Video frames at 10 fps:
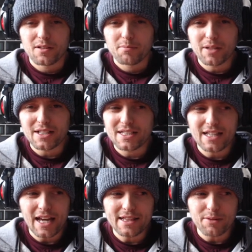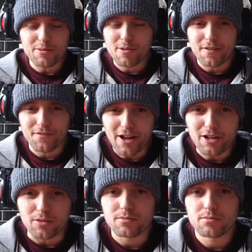being scared that we might
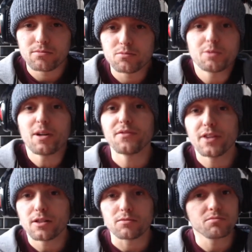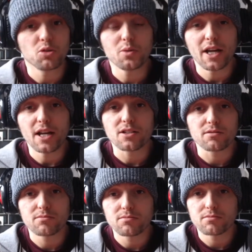fail. We might fail. Who cares?
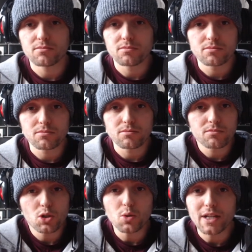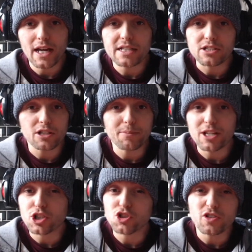Who cares? It's going to make
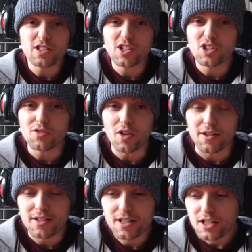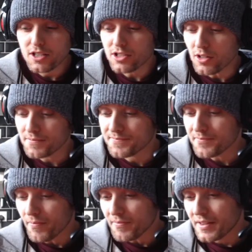you stronger in the long run. So
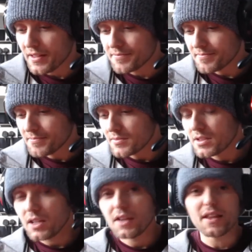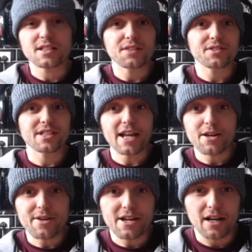that's it for today
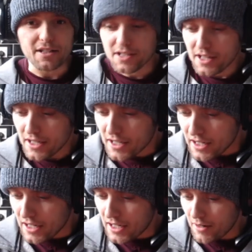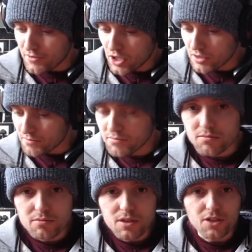anyway, guys. I've done
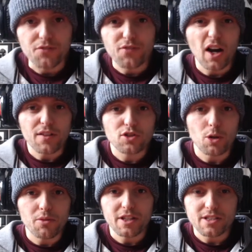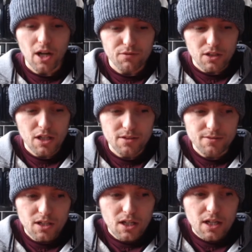the 5 top things that I've learned,
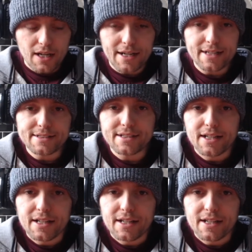and